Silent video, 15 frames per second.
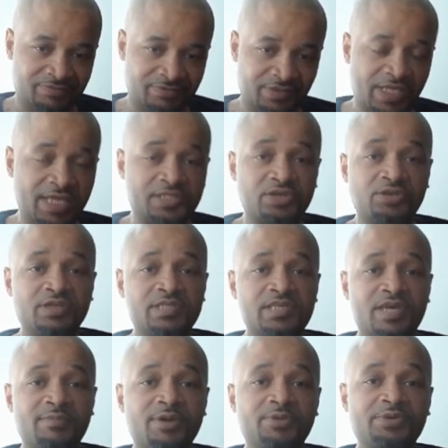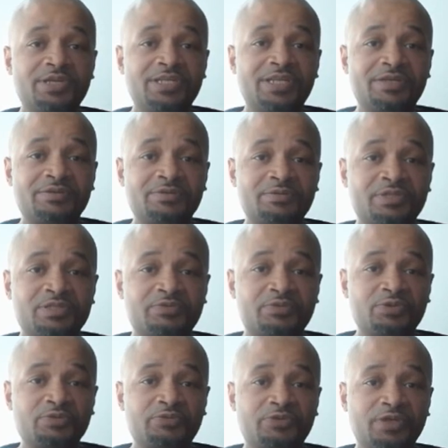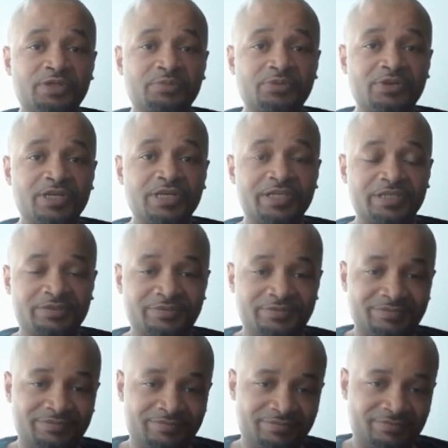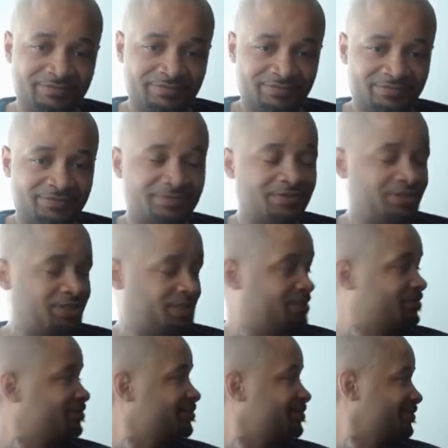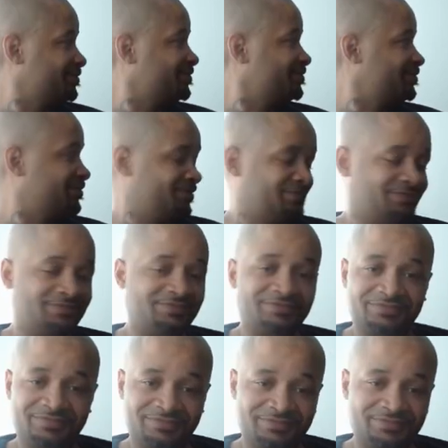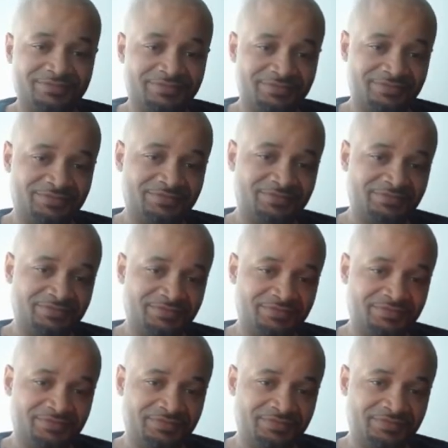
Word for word: That's the only time I really was rooting for LeBron. Me too, bro. Yeah. The only time. Mm -hmm.